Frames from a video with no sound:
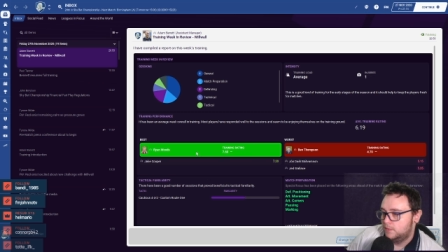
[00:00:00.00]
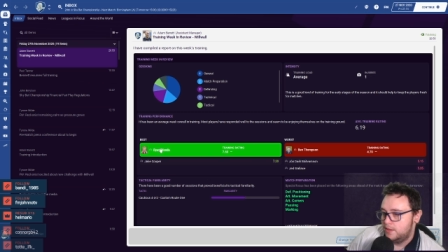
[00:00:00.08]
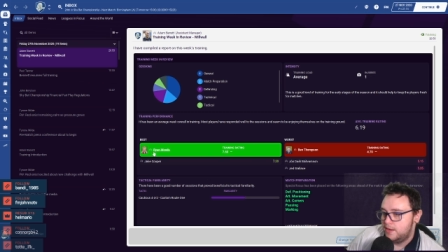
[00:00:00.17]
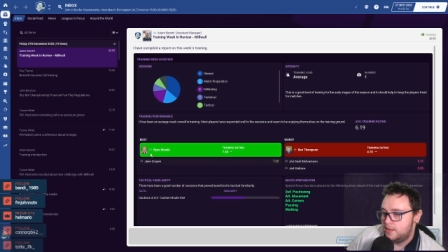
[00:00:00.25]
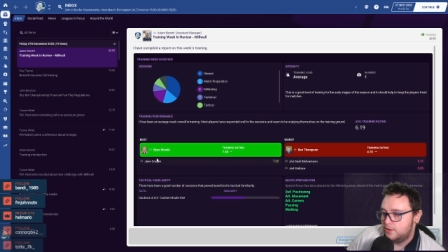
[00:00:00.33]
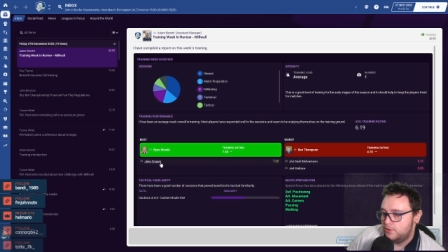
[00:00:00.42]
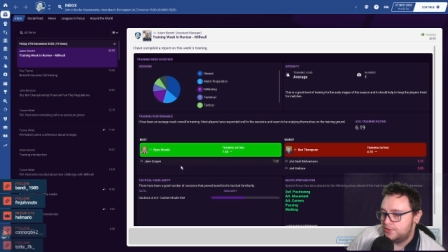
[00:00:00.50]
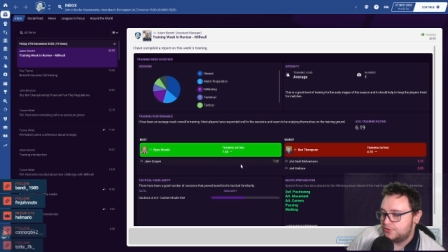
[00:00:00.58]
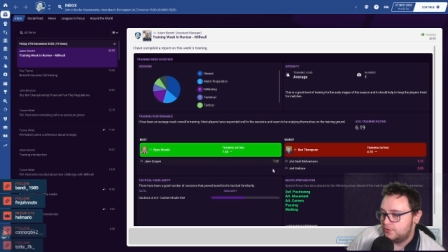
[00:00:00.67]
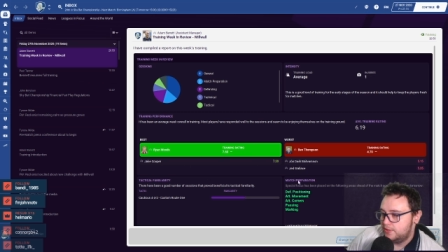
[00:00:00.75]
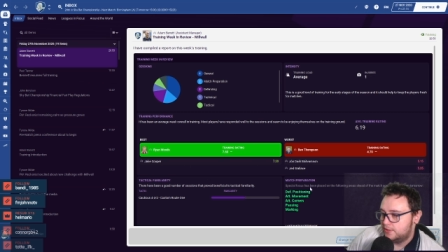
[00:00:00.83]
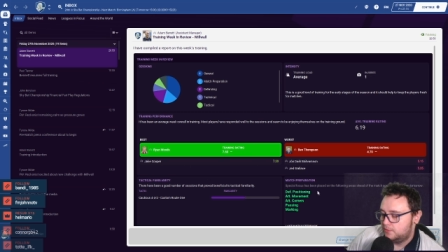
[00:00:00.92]
Yeah, the green
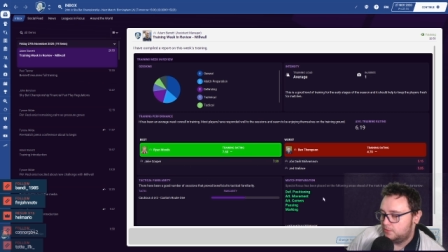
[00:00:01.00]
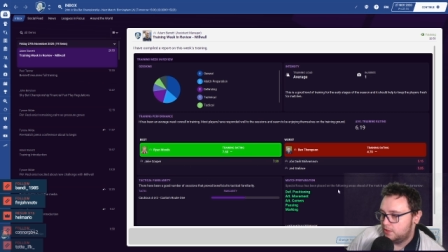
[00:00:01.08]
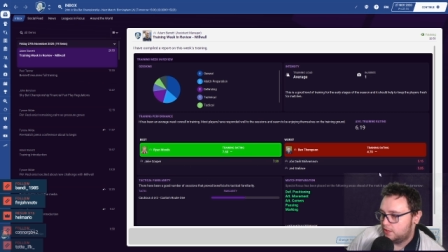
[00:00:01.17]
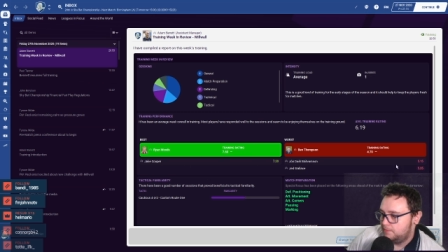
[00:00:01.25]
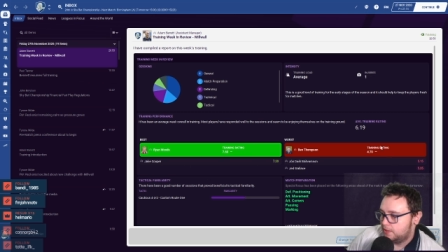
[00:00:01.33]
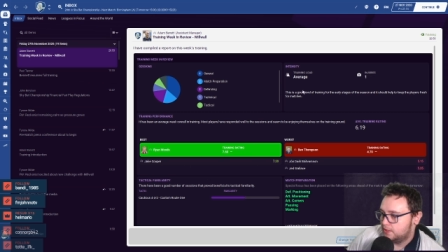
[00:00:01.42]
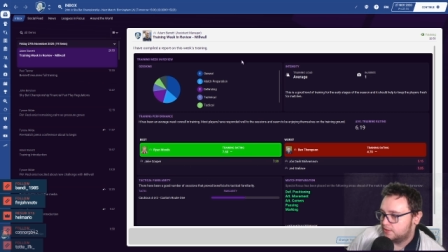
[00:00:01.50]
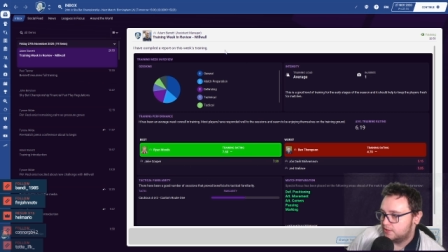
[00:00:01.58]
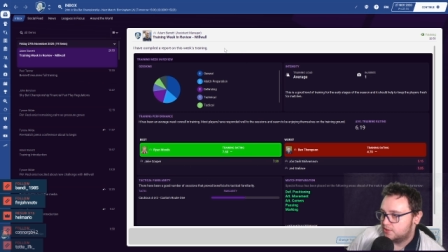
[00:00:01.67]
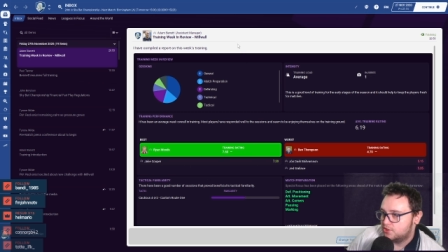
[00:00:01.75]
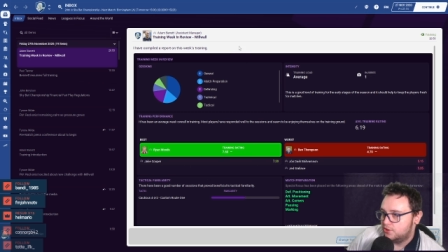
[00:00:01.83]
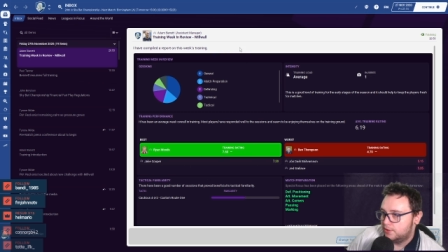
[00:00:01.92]
screen's not working because
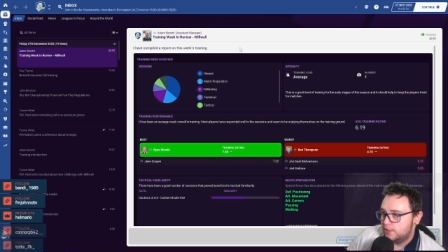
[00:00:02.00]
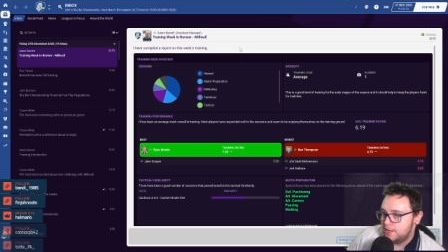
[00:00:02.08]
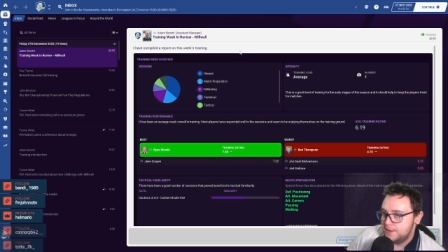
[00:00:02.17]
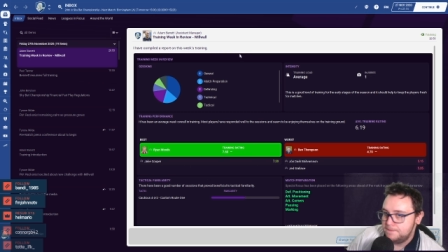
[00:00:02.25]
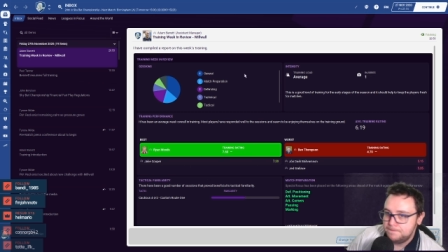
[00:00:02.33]
there's sunlight.